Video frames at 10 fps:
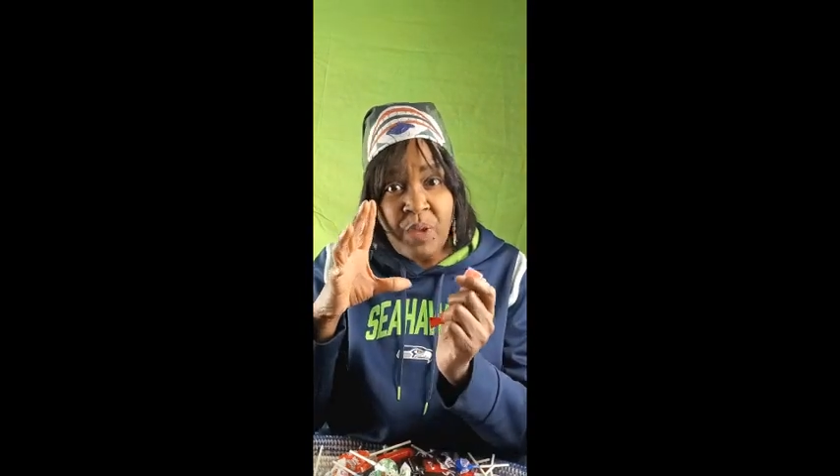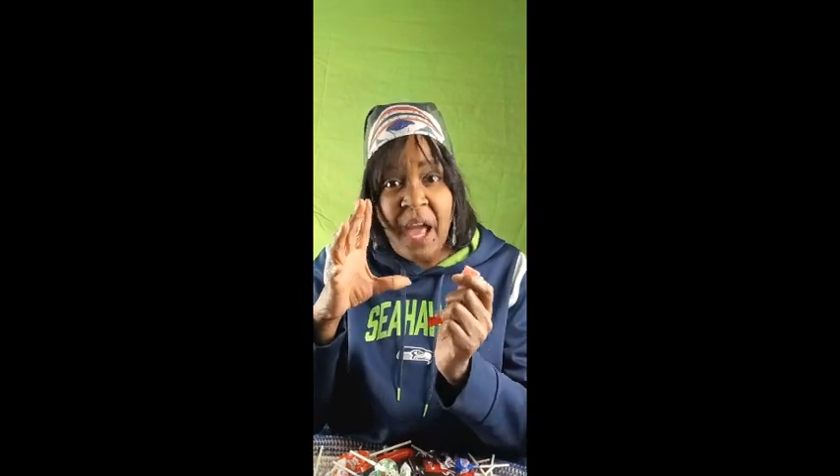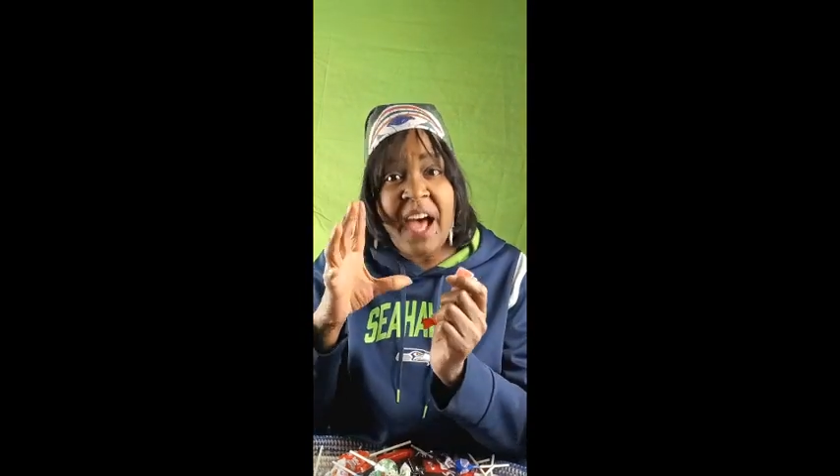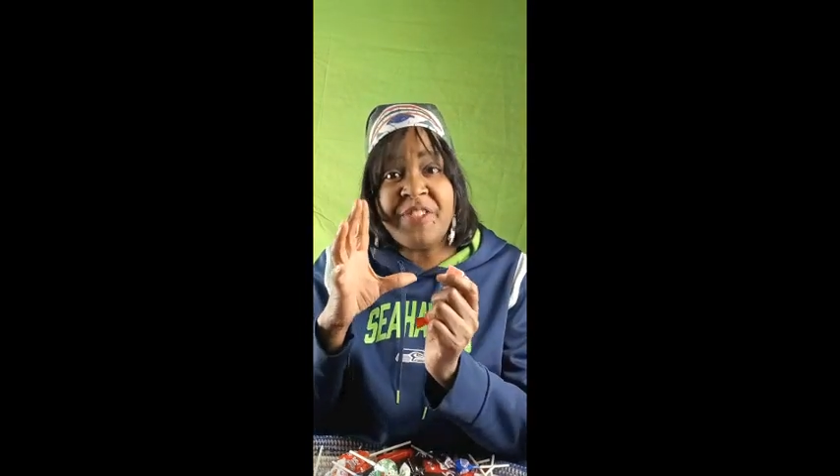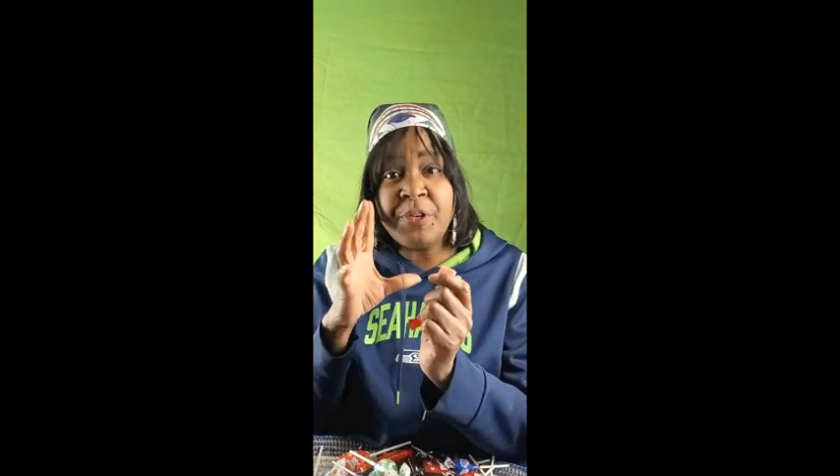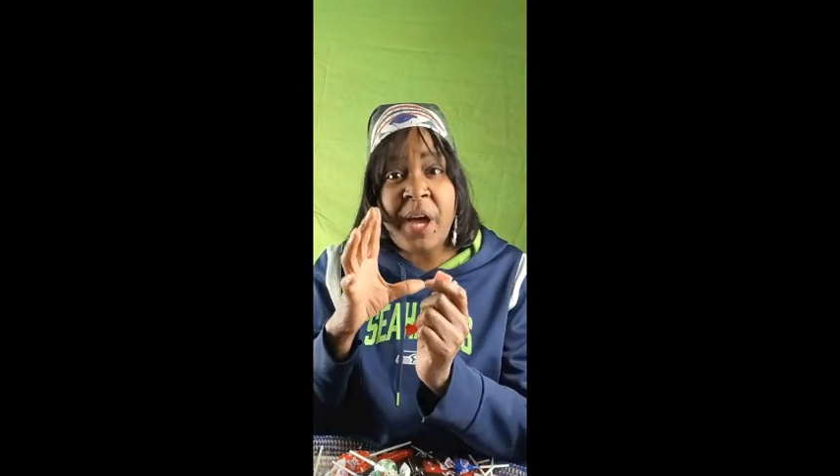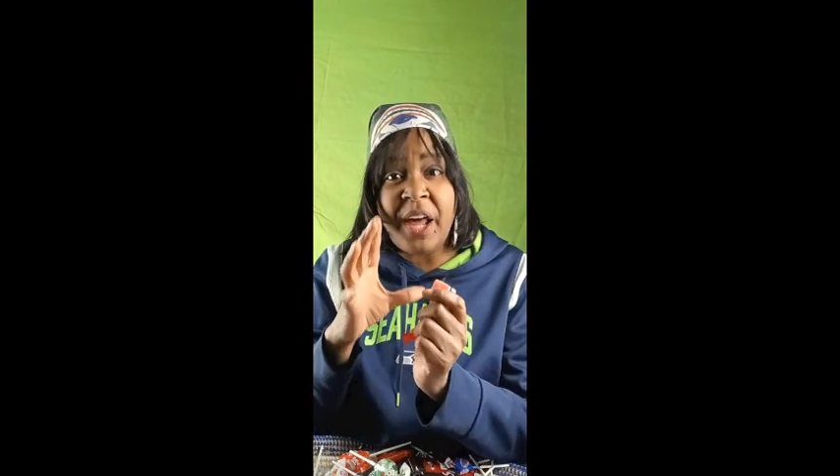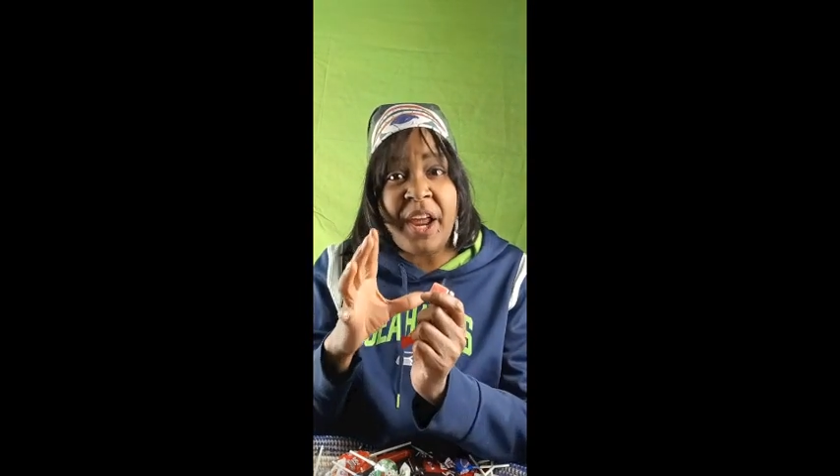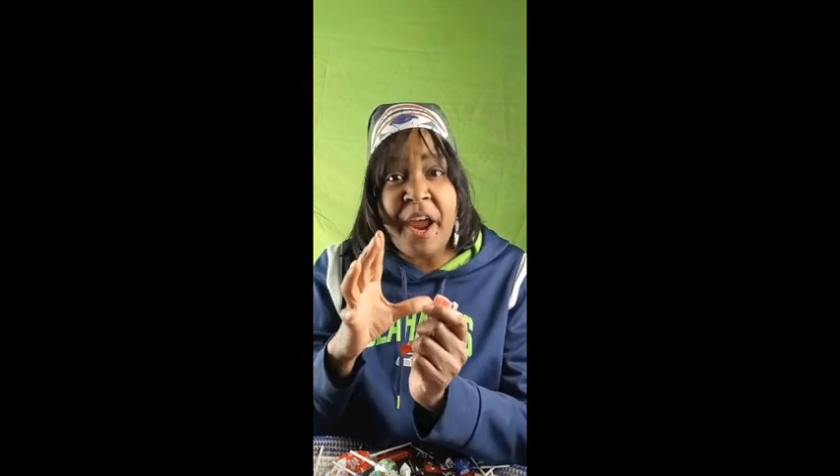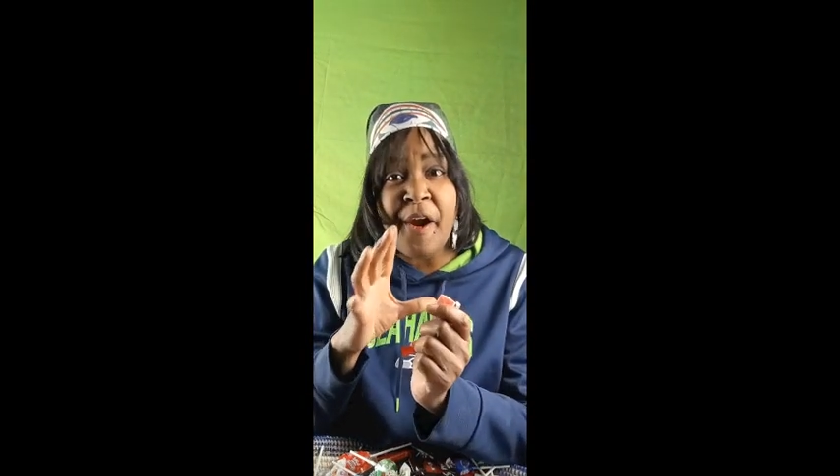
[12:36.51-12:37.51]
has some
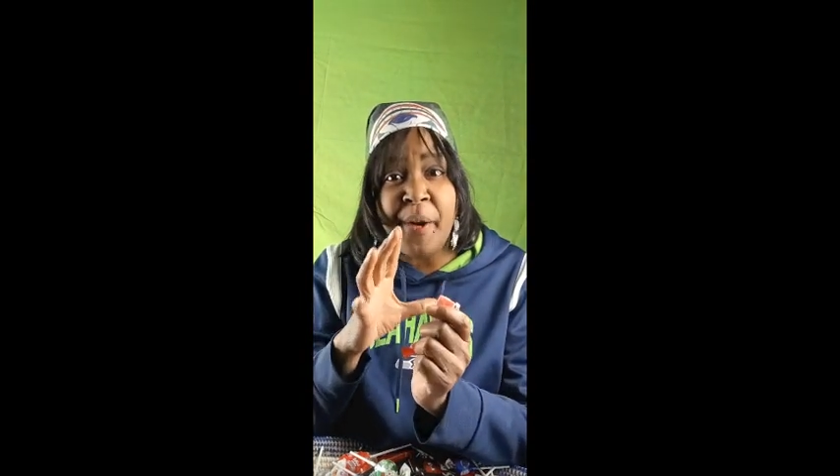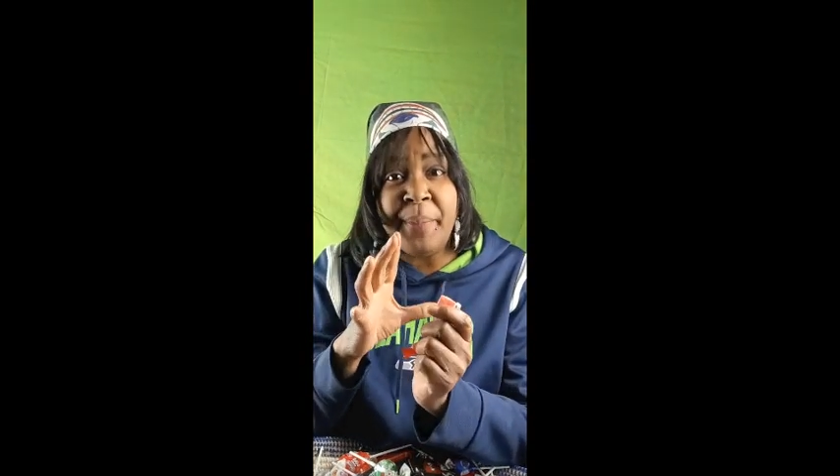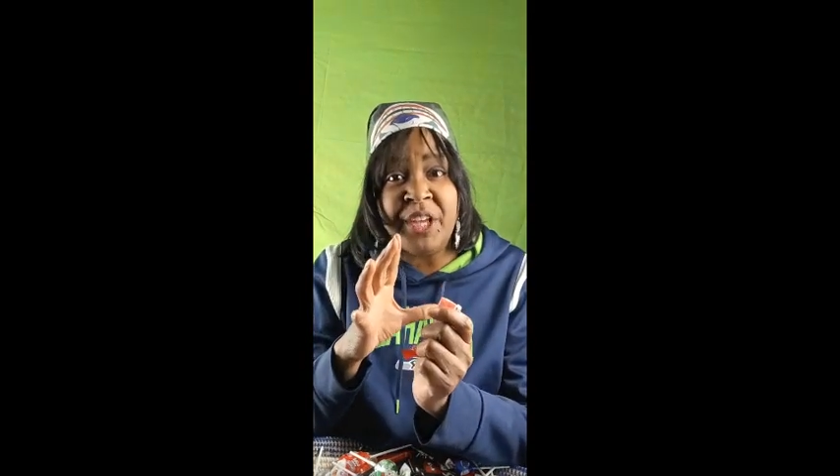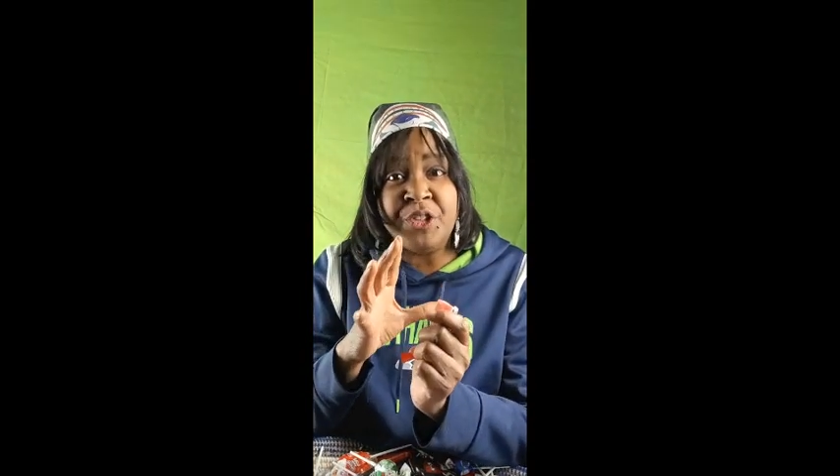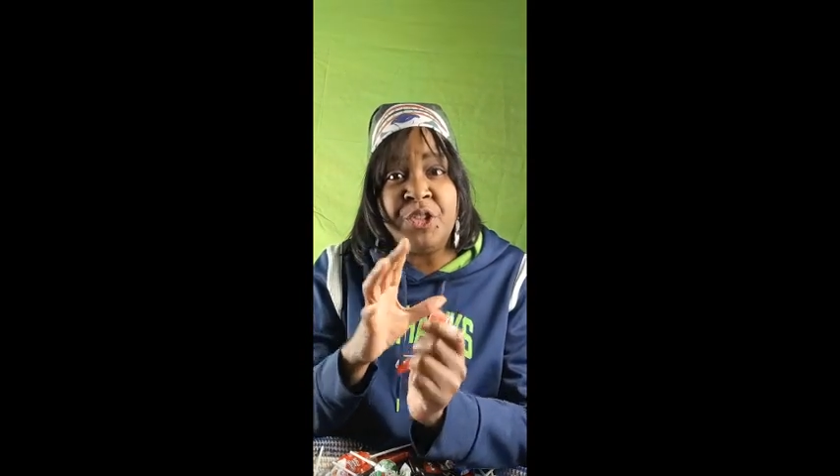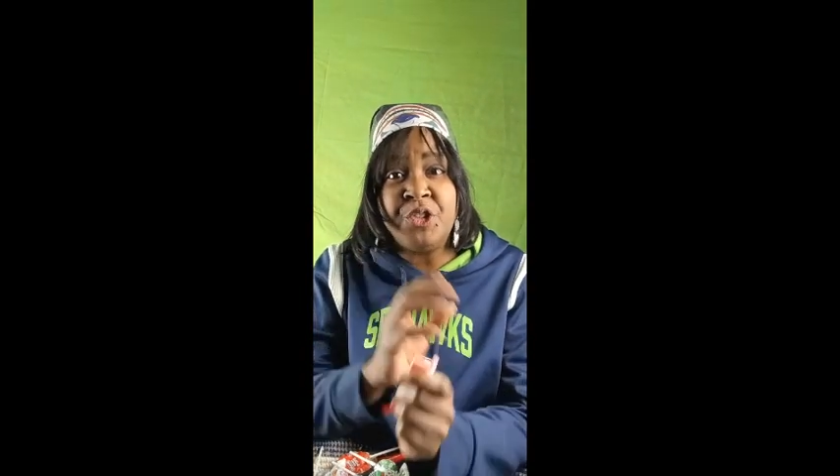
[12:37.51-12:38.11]
kind of error message.